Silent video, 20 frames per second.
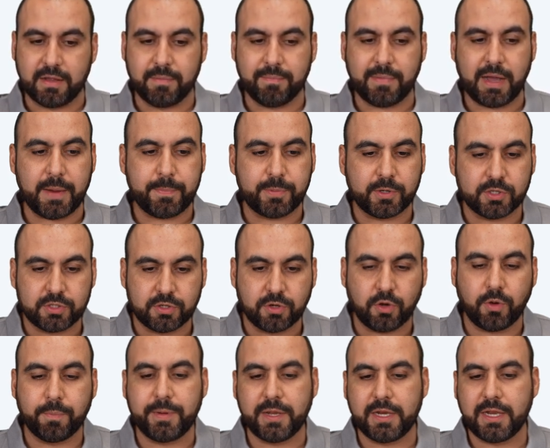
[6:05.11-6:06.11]
In my
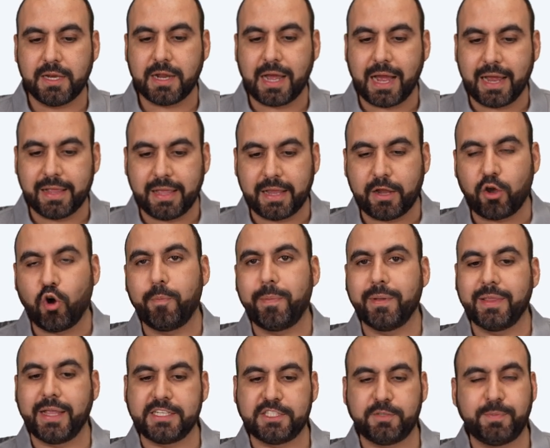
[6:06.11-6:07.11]
personal opinion, I like
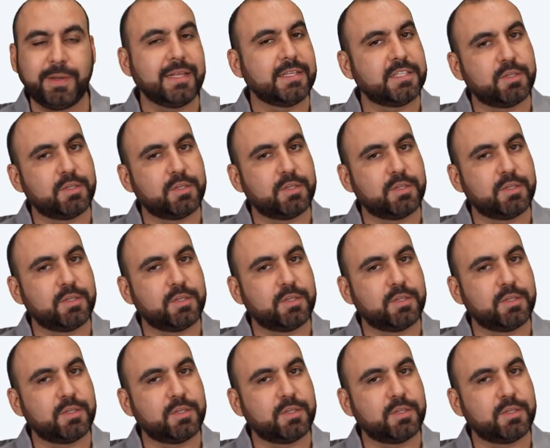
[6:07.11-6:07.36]
Open Lightspeed,